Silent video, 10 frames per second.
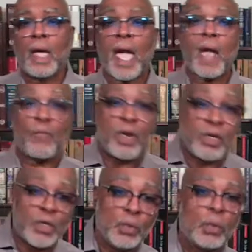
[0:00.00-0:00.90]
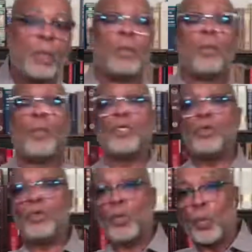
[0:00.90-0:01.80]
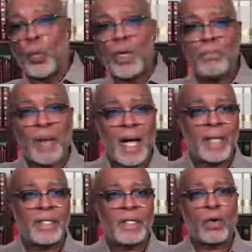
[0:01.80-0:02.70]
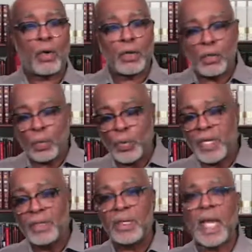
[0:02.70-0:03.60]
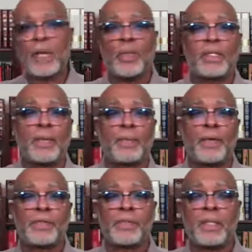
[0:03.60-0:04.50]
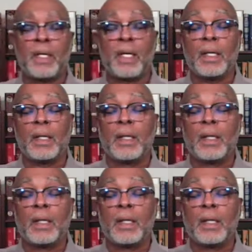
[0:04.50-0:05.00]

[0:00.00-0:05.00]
and renewal when you rebonded or you reunited with that person again.